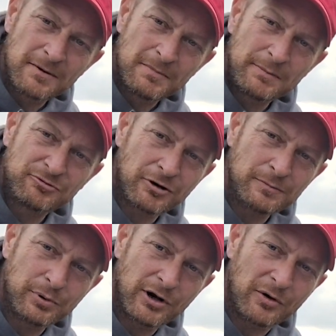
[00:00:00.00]
maybe try
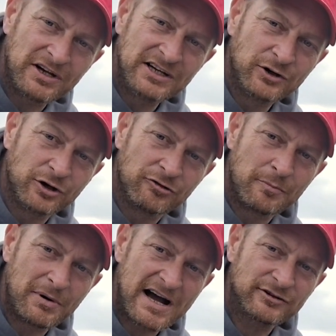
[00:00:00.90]
and pull out an eel or a
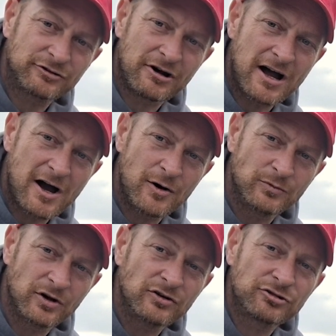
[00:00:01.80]
bass or a
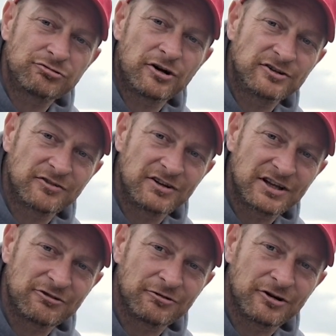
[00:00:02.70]
hound and just try something
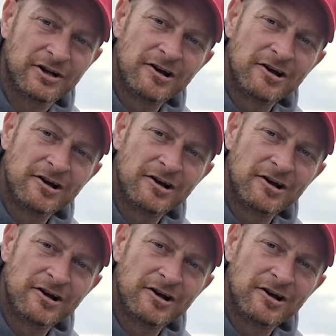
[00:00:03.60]
different